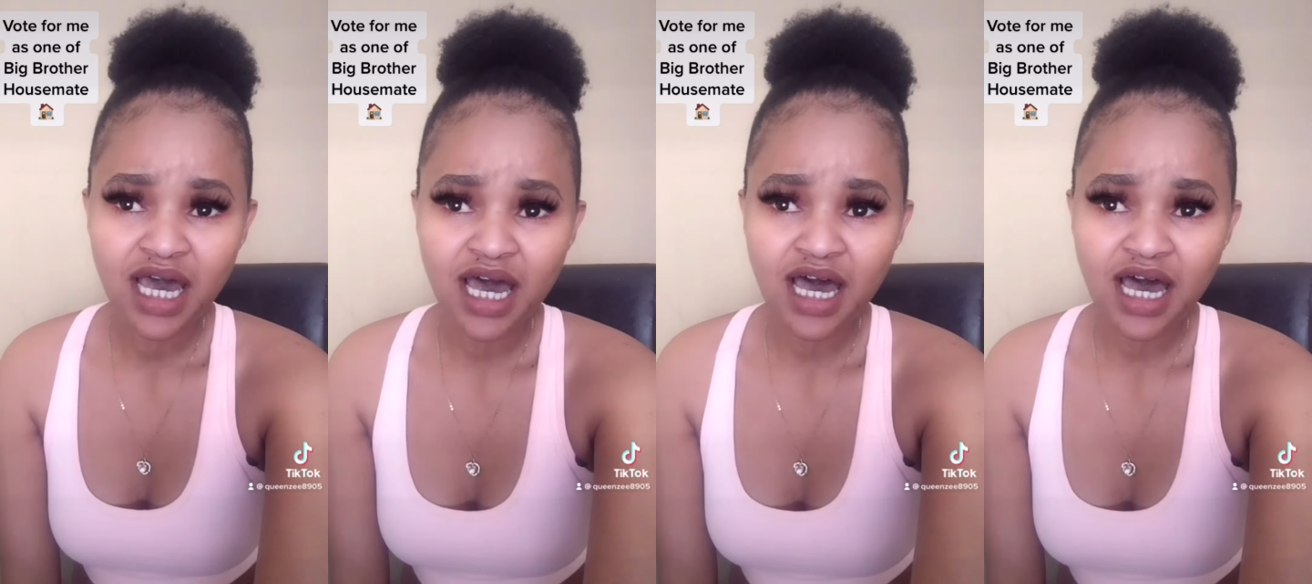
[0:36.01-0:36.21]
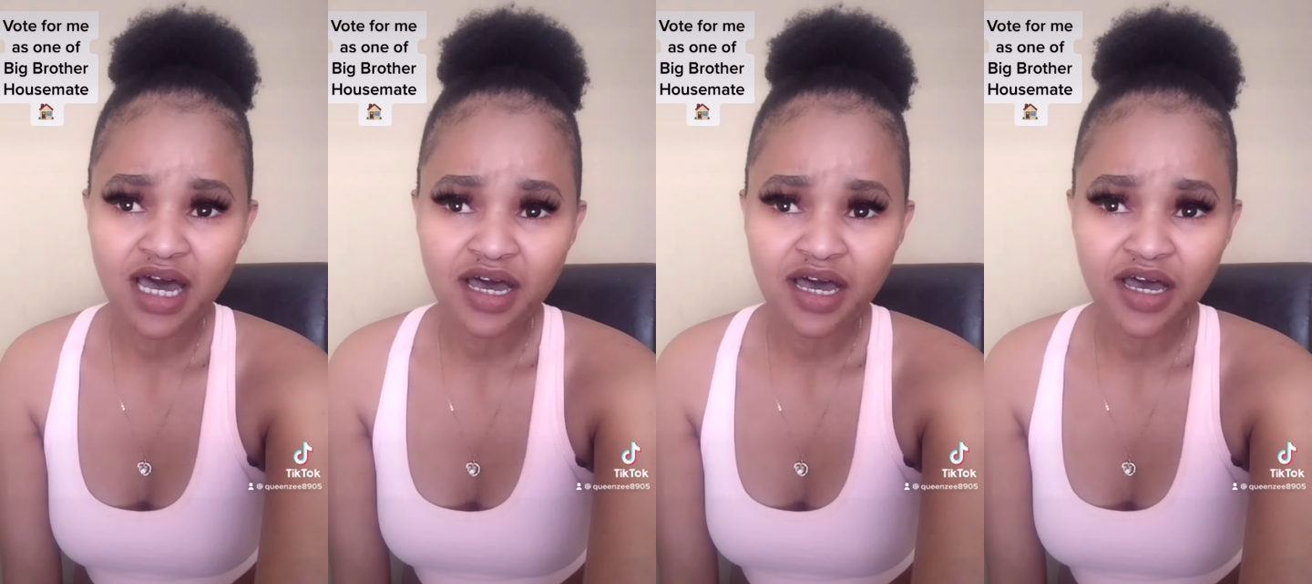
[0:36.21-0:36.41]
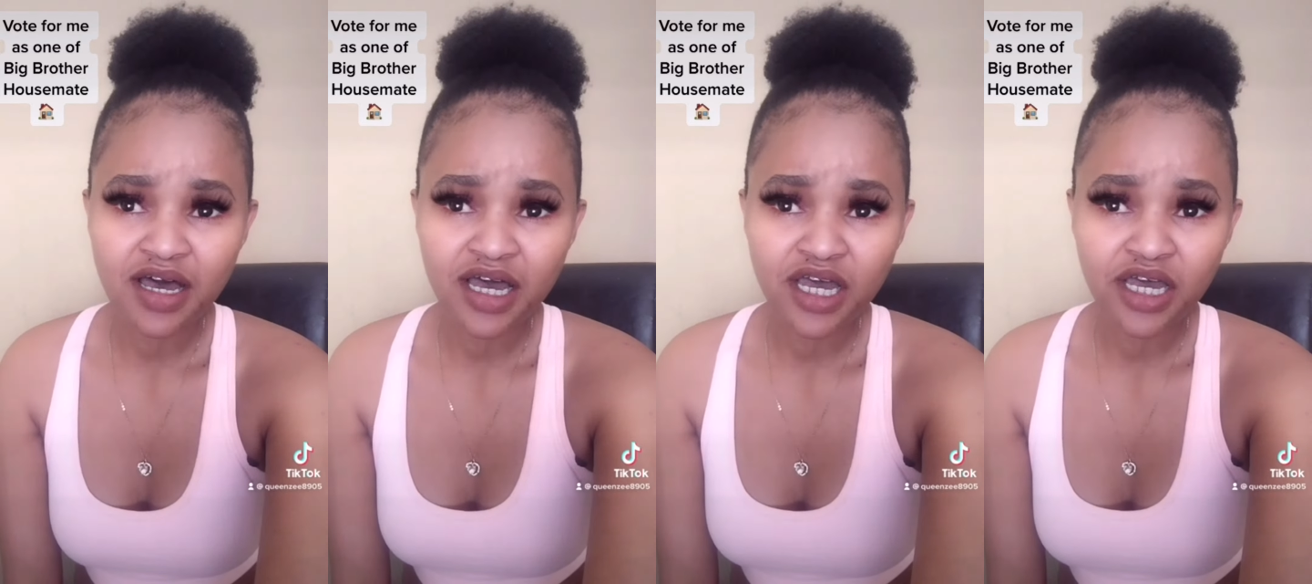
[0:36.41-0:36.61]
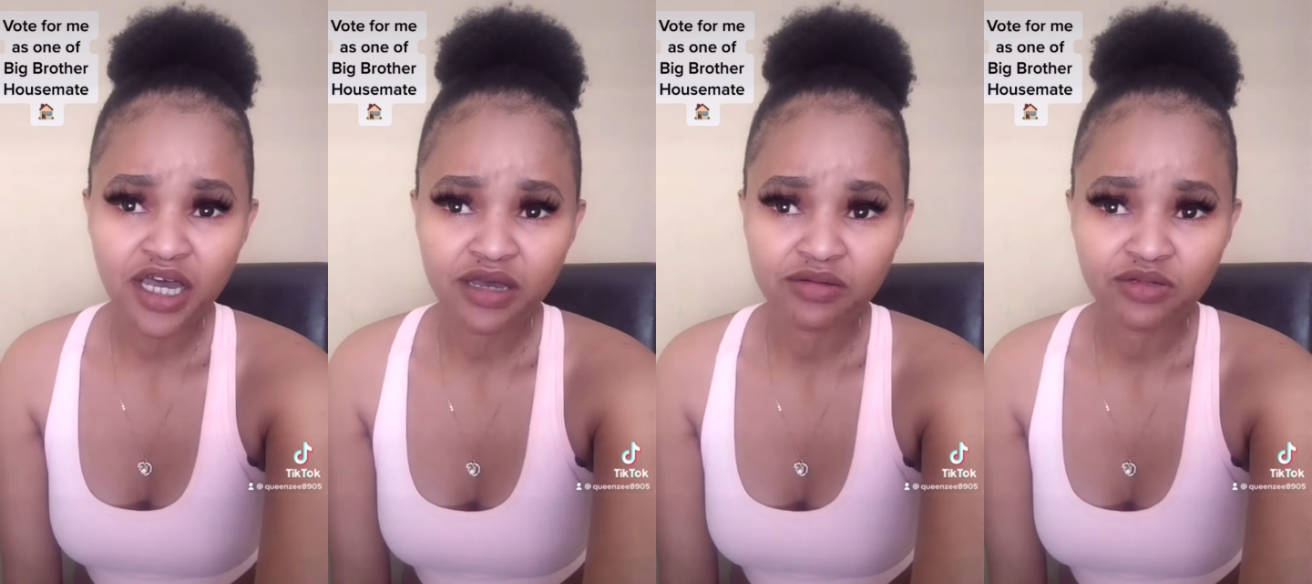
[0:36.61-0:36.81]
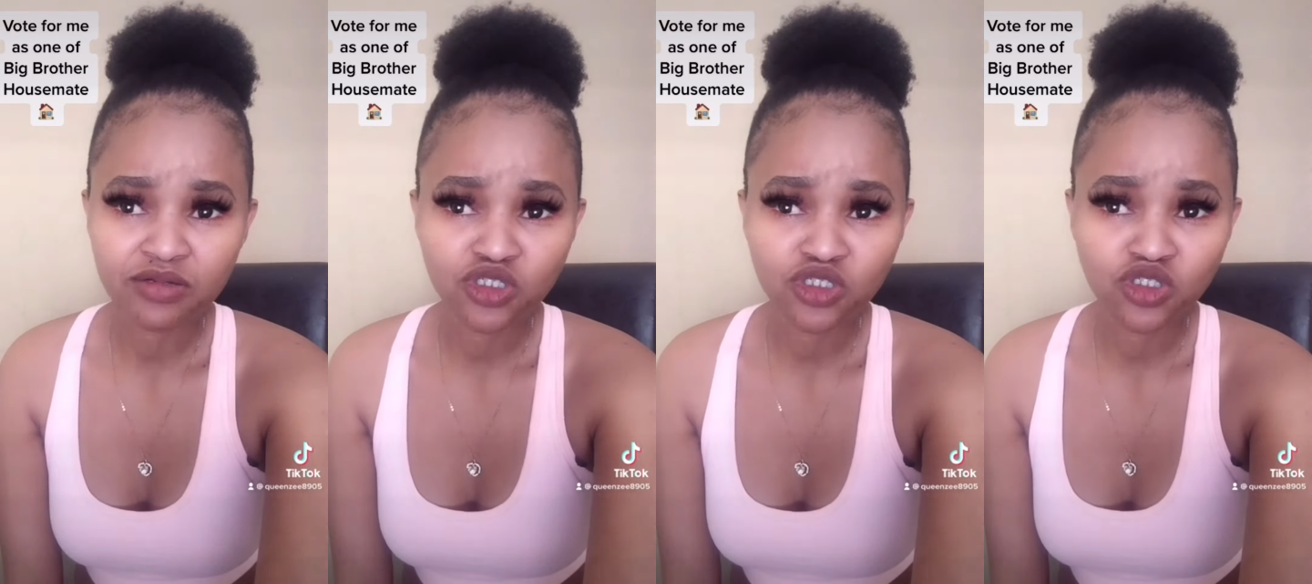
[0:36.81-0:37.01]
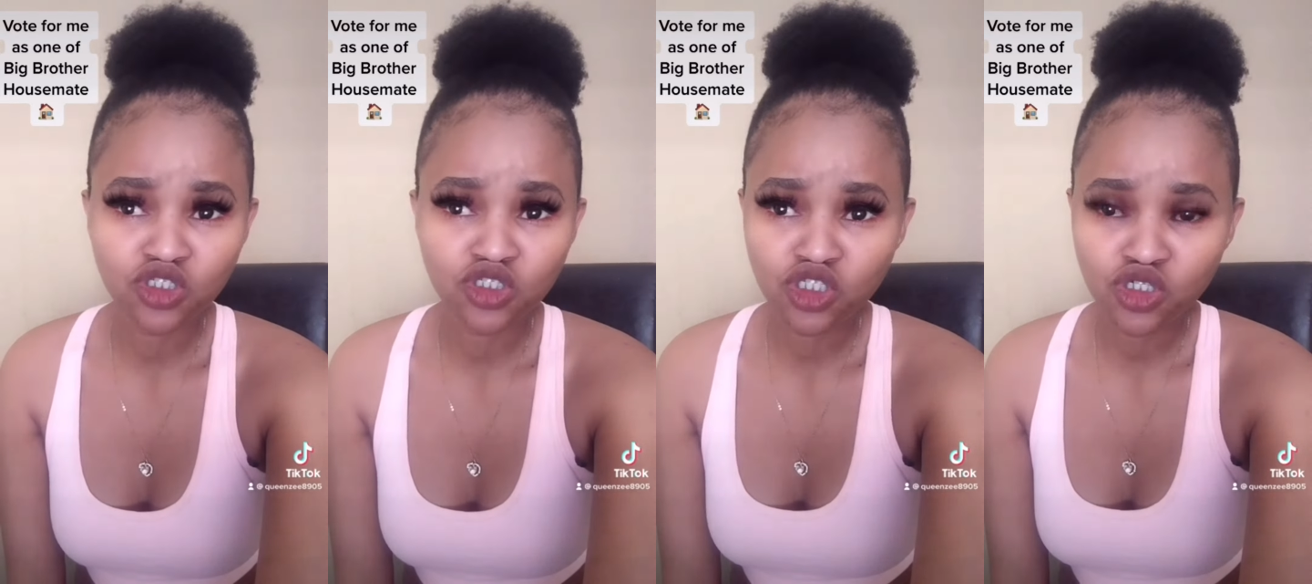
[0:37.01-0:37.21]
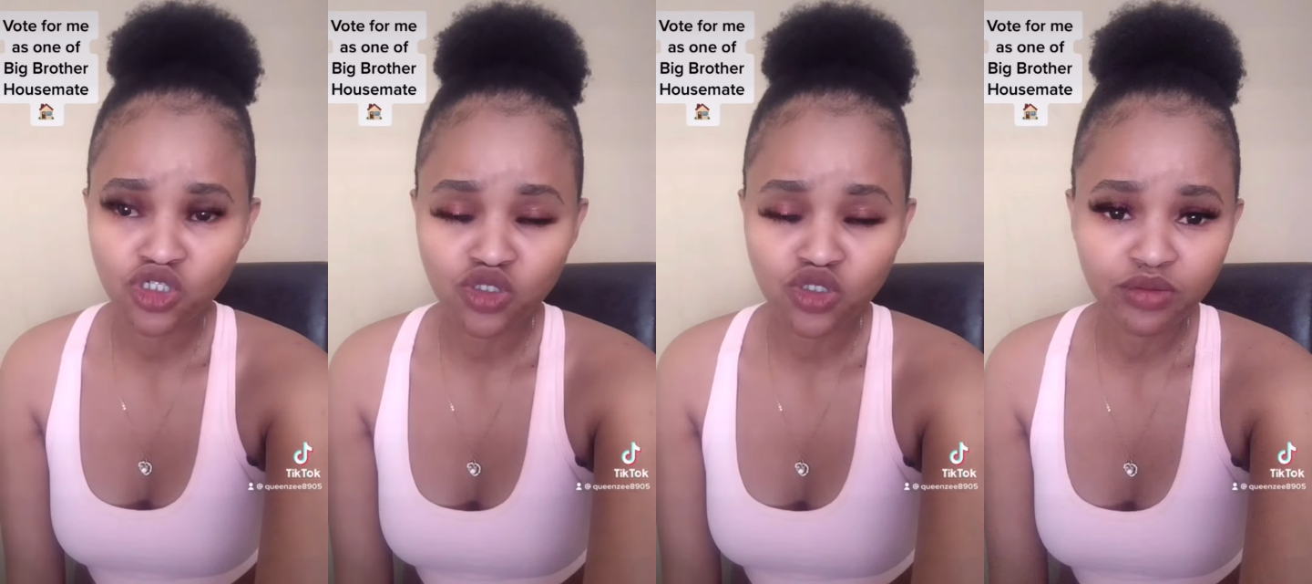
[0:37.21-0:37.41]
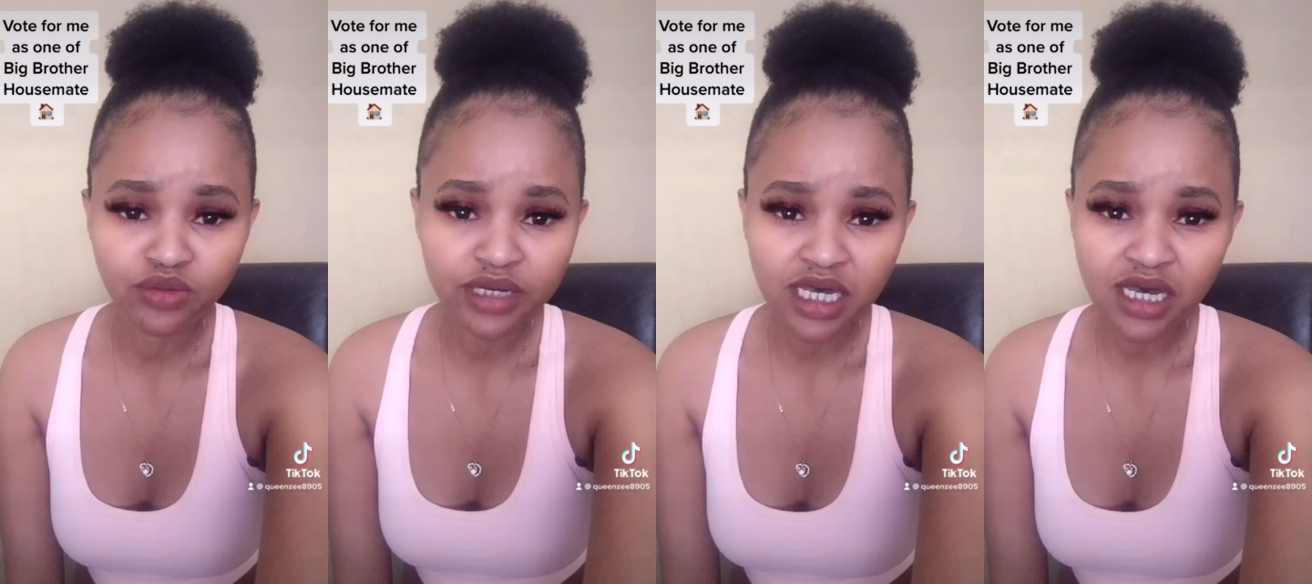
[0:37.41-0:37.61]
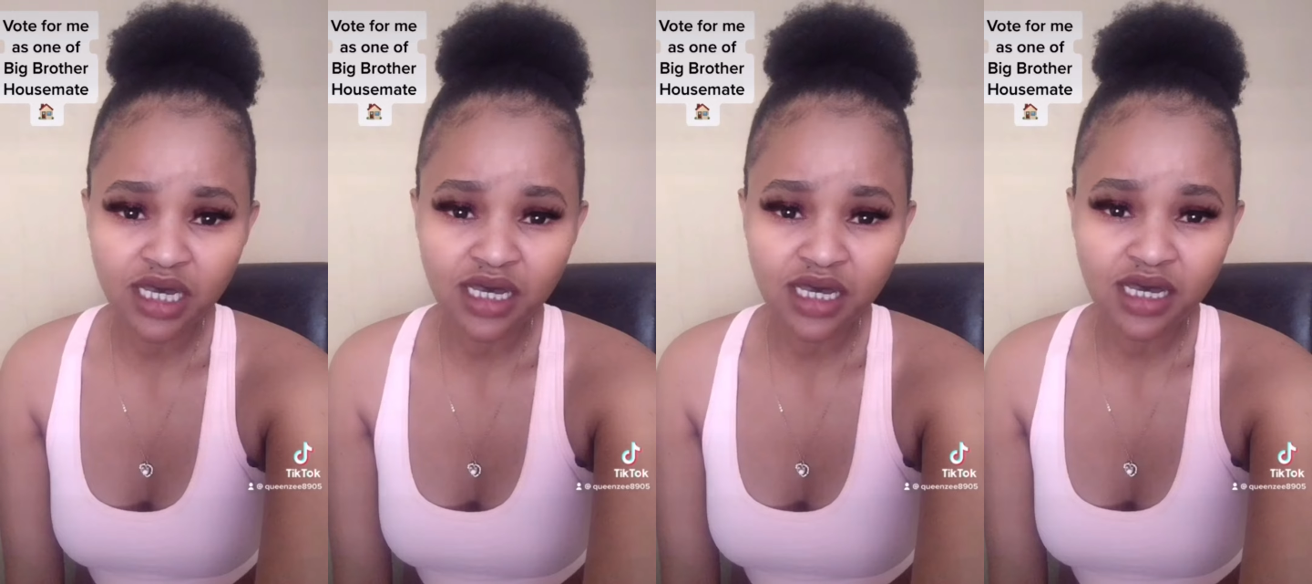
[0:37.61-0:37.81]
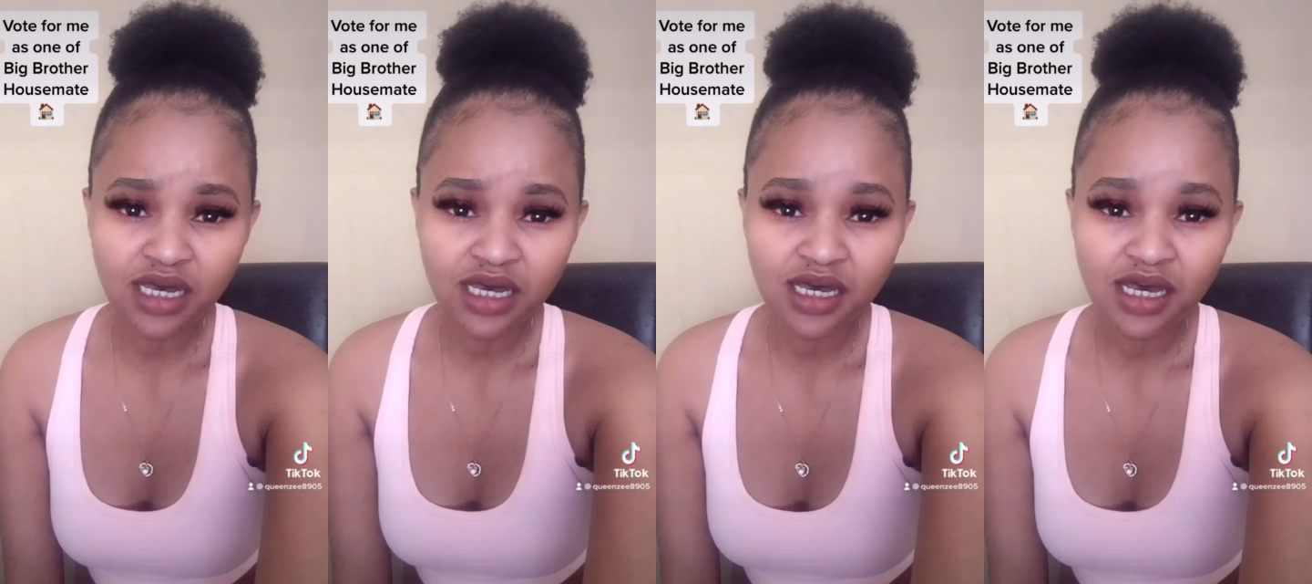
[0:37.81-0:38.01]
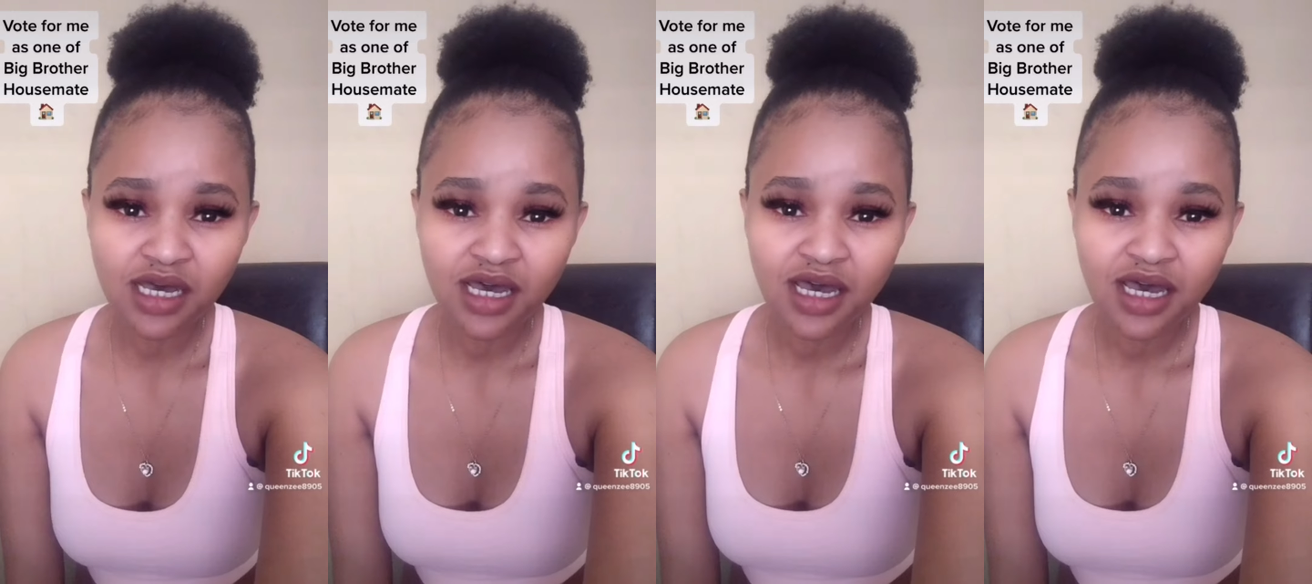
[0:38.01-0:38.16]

YouTuber.